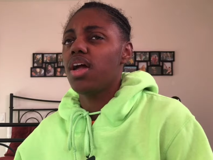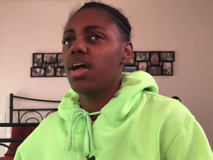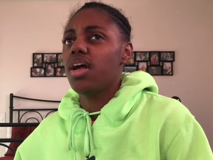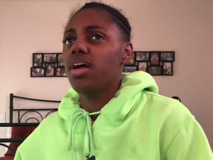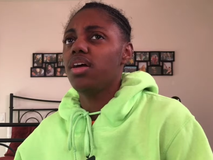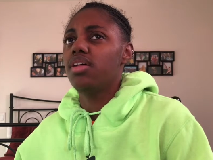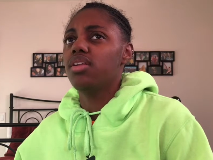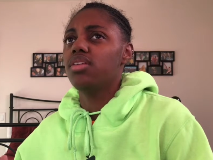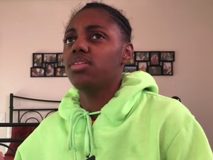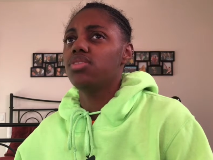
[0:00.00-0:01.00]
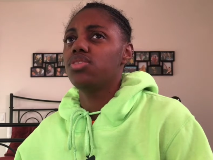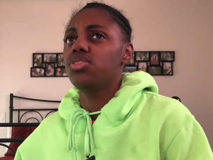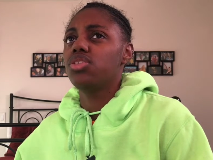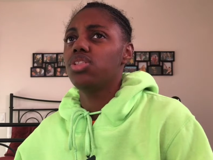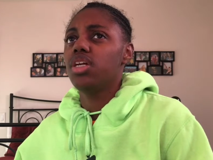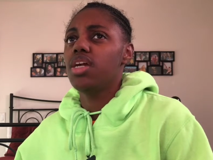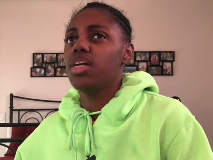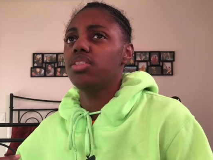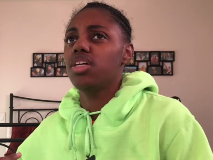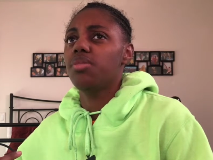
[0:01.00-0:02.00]
and she
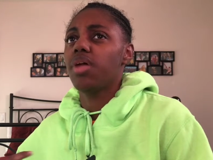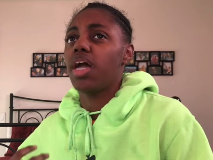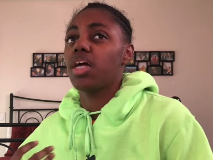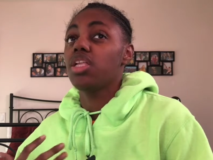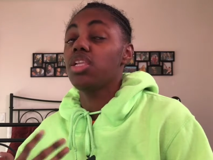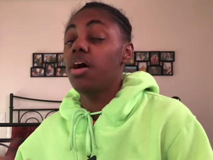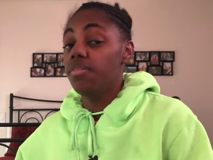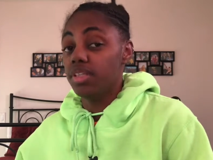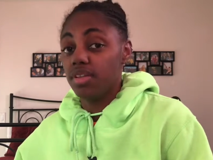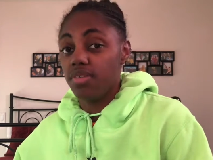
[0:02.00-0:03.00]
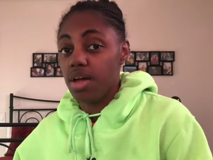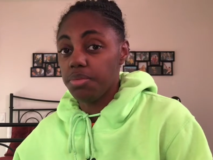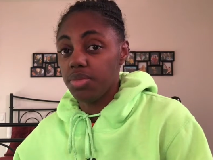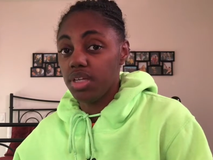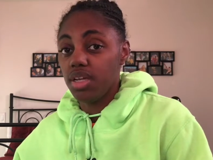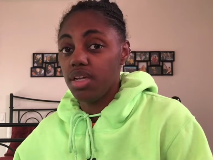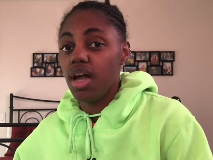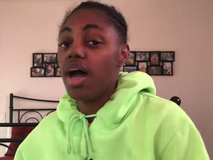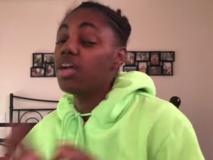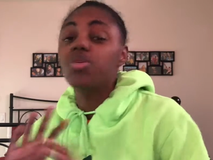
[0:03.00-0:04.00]
ends up like loving the family.
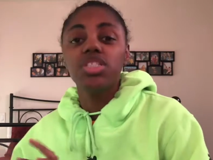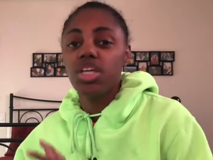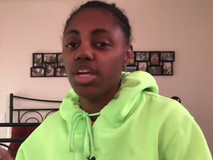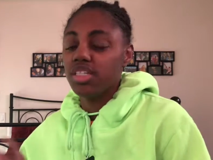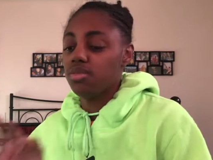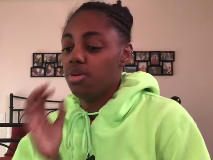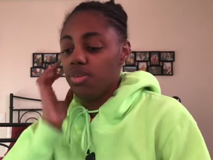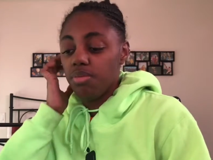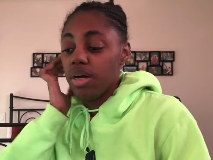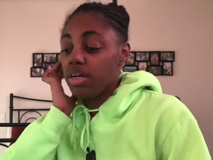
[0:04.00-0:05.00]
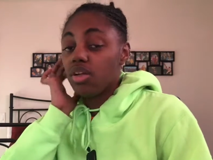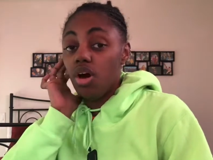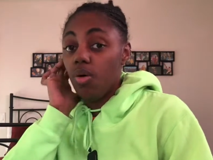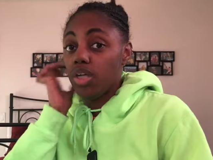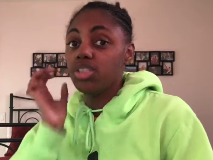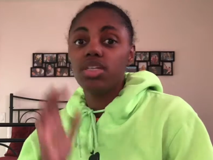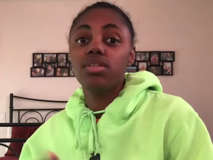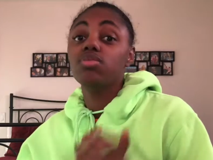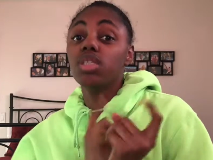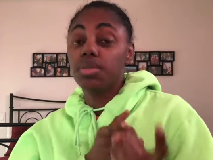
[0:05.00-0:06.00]
I don't want to tell you guys the movie, but go watch it.
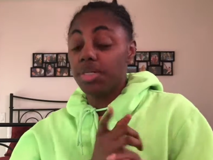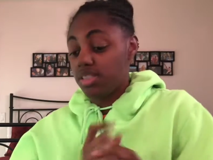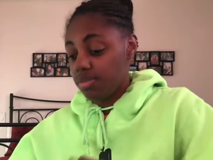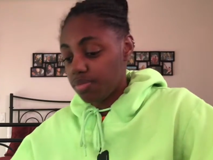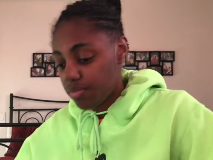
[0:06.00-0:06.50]
It's amazing.